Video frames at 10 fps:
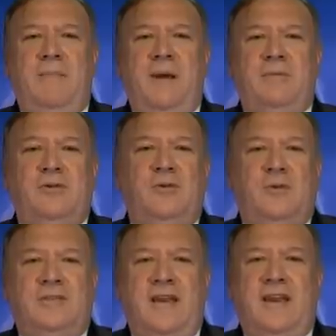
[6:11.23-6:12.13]
members who
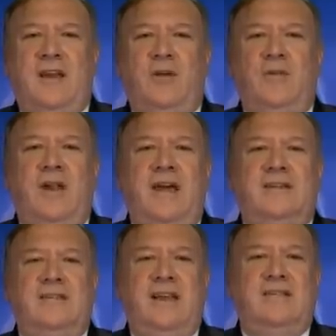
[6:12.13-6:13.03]
were studying here in the
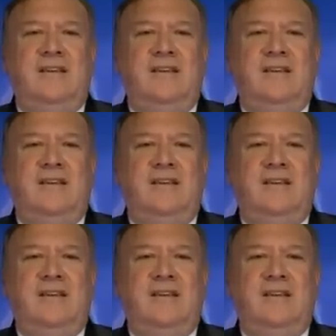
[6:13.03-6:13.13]
United States,